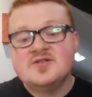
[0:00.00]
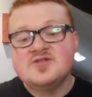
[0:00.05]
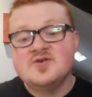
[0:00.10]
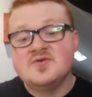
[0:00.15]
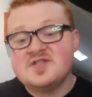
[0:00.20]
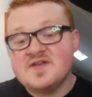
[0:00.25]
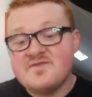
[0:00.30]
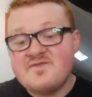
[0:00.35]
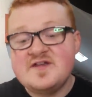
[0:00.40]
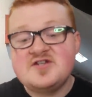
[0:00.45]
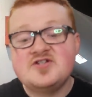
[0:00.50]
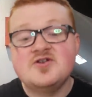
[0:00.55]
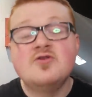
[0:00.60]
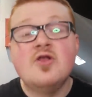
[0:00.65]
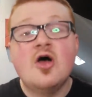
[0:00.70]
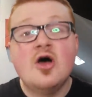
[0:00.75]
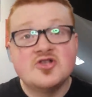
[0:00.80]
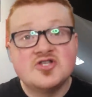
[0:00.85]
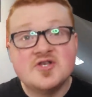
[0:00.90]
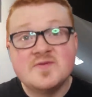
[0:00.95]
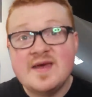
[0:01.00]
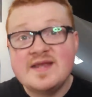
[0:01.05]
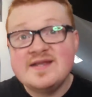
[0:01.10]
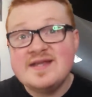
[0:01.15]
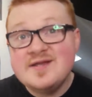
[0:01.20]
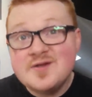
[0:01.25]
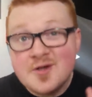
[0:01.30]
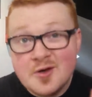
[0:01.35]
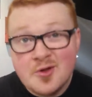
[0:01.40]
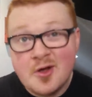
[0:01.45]
So it's official.
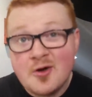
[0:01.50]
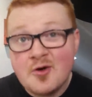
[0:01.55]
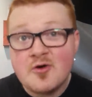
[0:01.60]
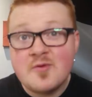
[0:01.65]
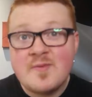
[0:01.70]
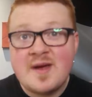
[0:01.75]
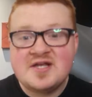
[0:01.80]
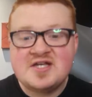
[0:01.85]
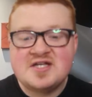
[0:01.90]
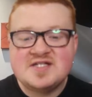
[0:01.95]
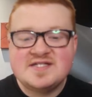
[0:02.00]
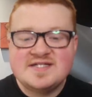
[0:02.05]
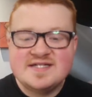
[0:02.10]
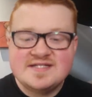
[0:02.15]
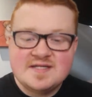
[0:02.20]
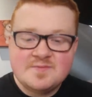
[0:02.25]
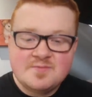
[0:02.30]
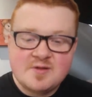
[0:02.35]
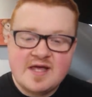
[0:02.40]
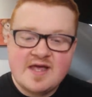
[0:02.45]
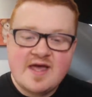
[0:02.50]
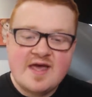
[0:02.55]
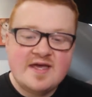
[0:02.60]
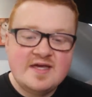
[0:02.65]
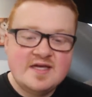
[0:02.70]
Otamendi, no longer a Manchester City player.